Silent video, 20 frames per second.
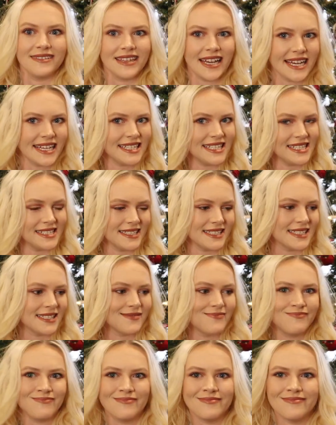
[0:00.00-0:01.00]
that
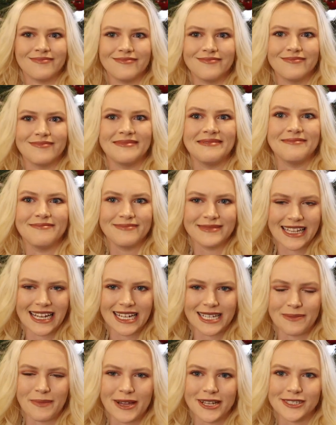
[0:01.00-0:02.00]
is
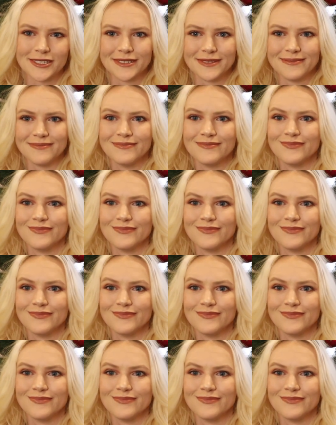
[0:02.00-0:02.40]
sentimental.